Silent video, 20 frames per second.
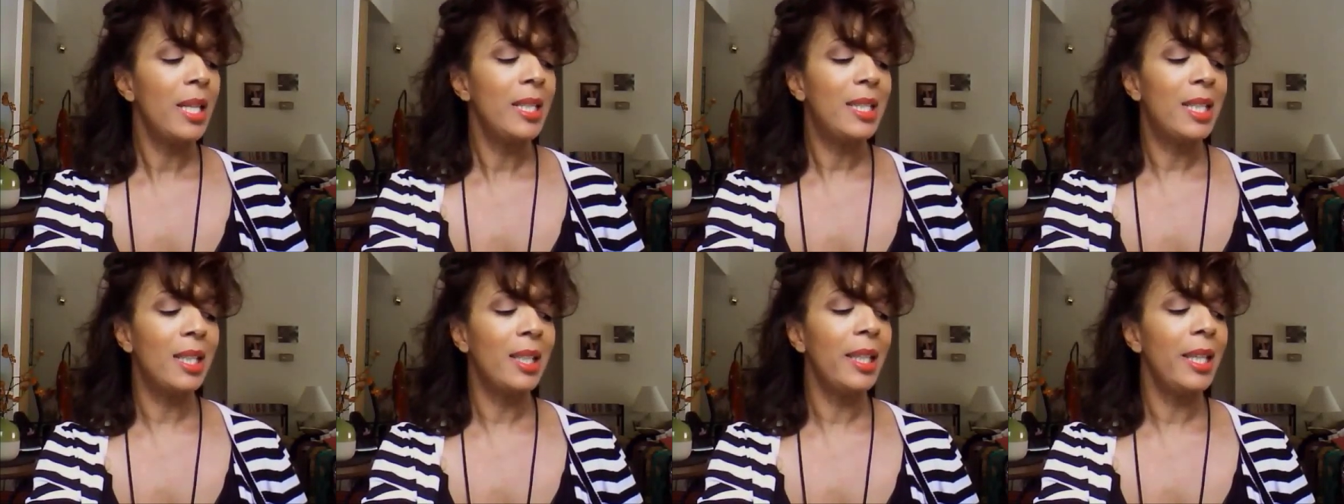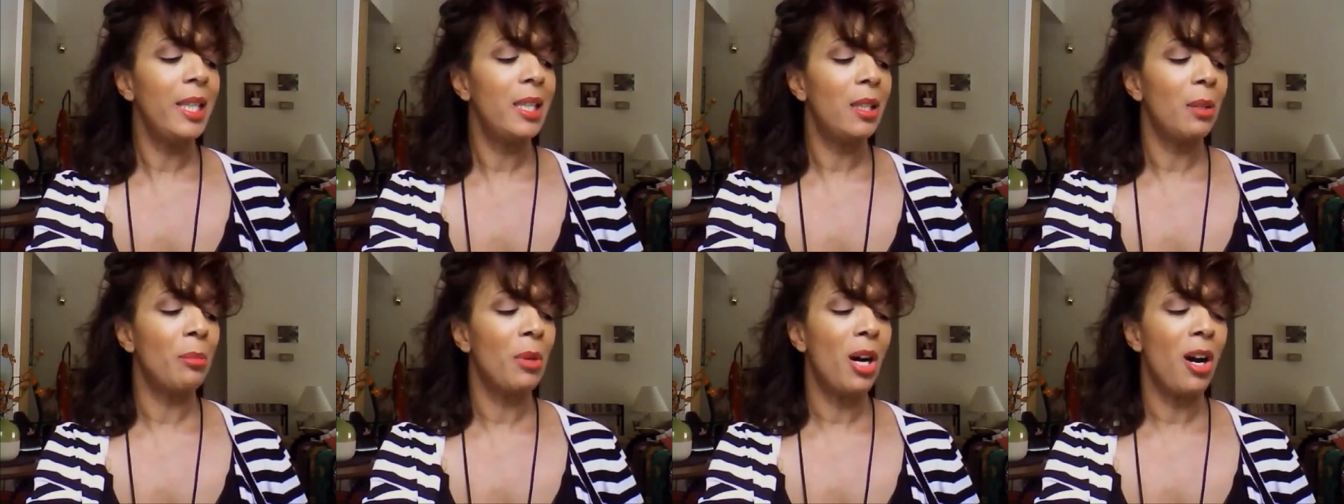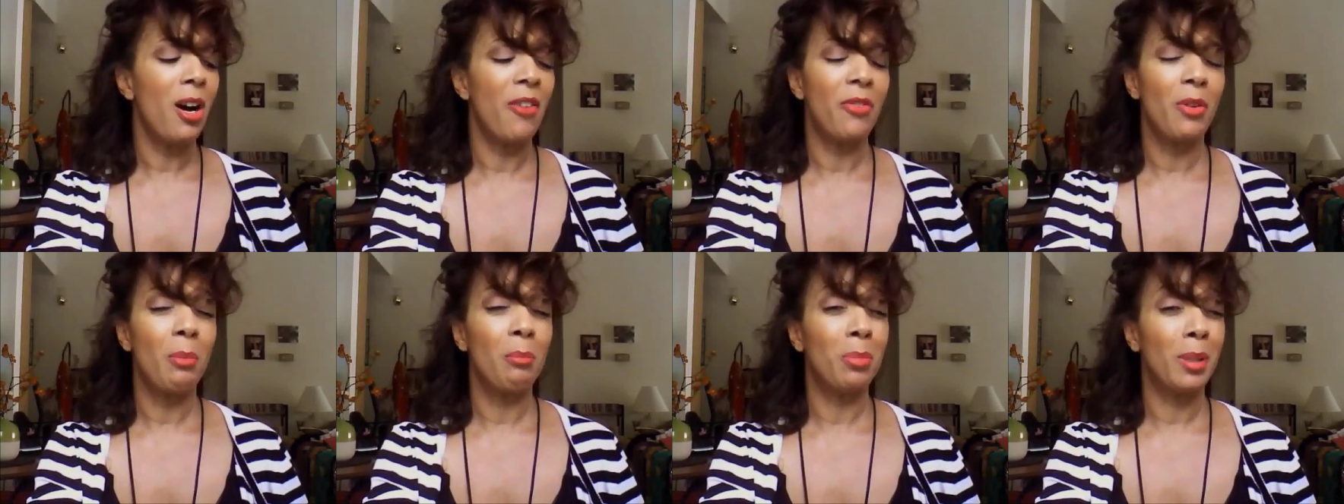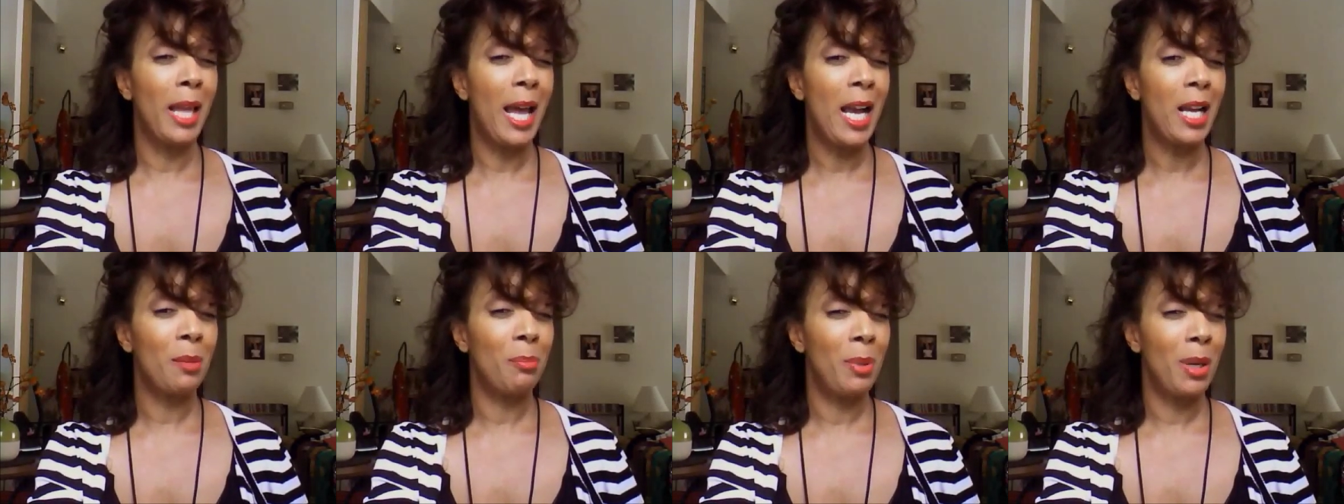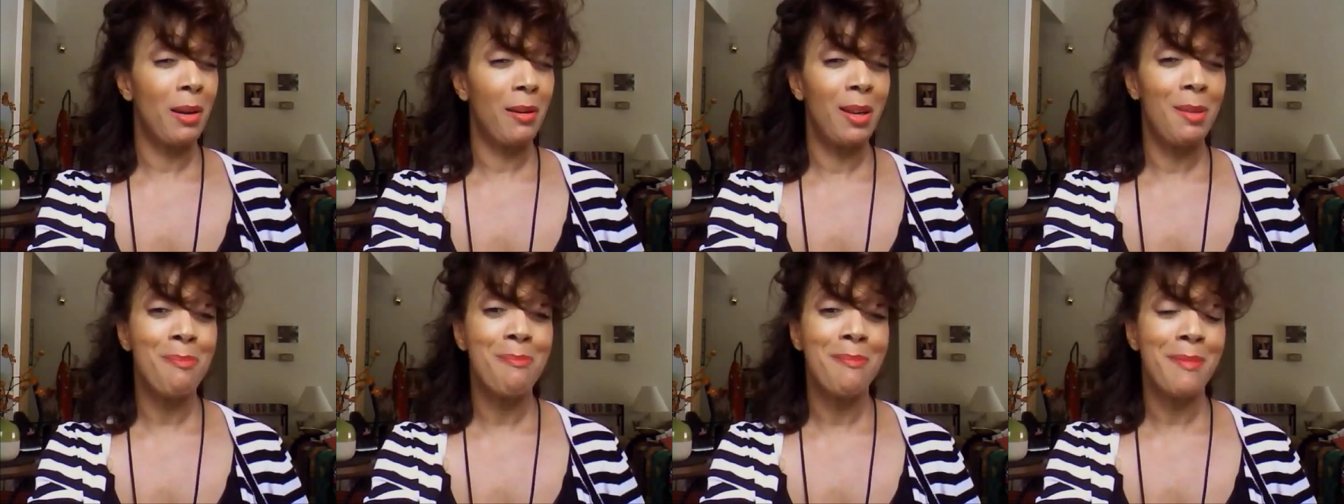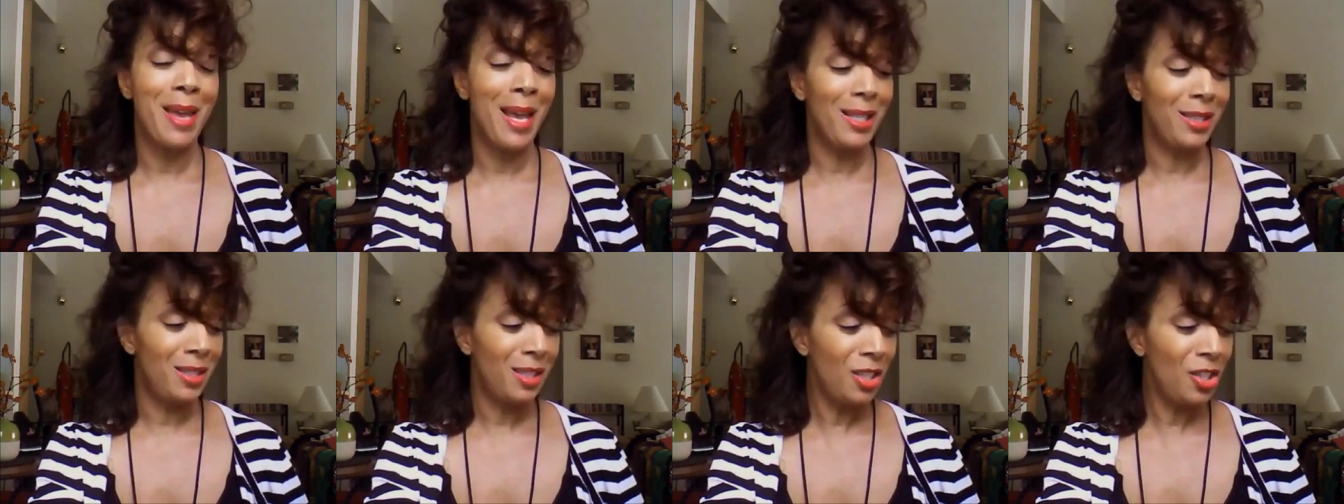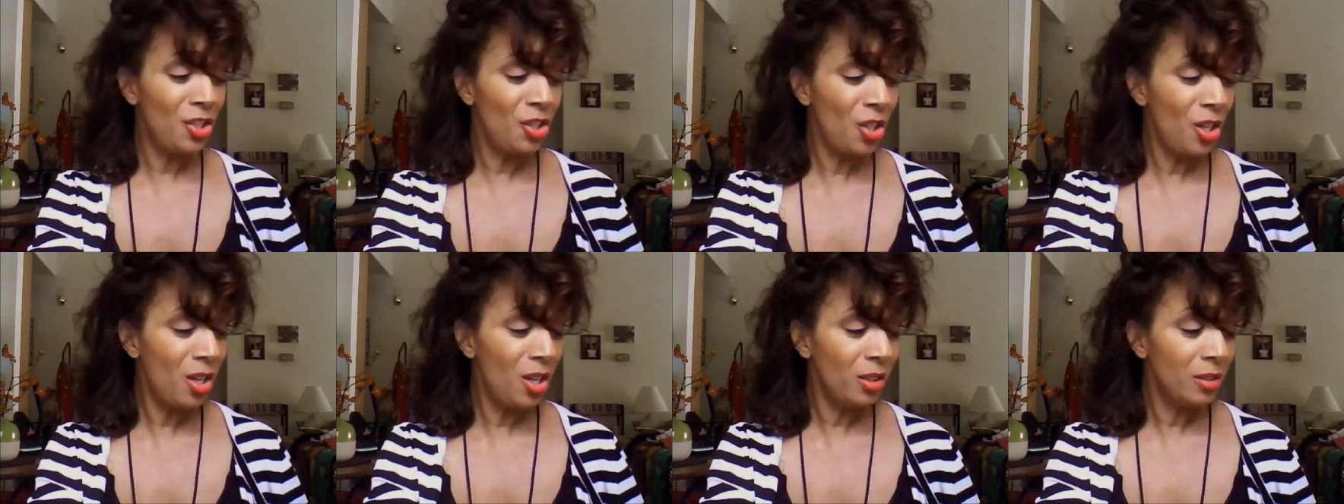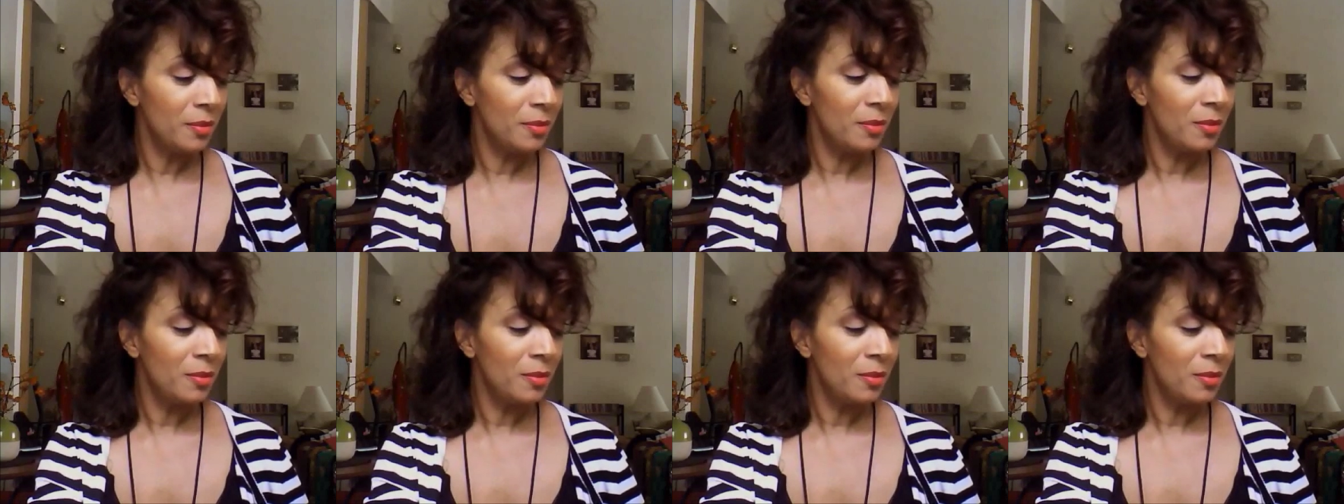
delete them off Blackberry Messenger?